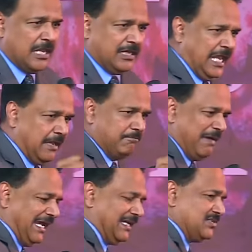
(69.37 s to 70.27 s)
came
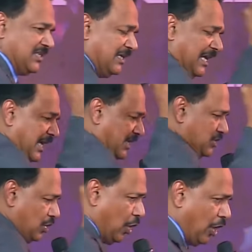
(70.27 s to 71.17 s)
back and said, "It
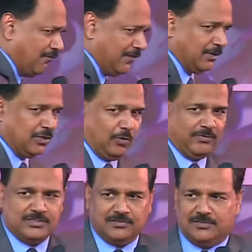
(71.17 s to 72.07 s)
is over."
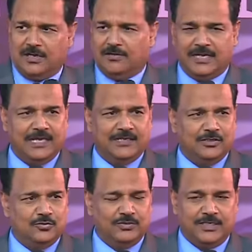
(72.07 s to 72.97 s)
Glory to God.
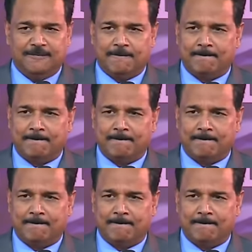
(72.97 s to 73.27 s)
Hallelujah.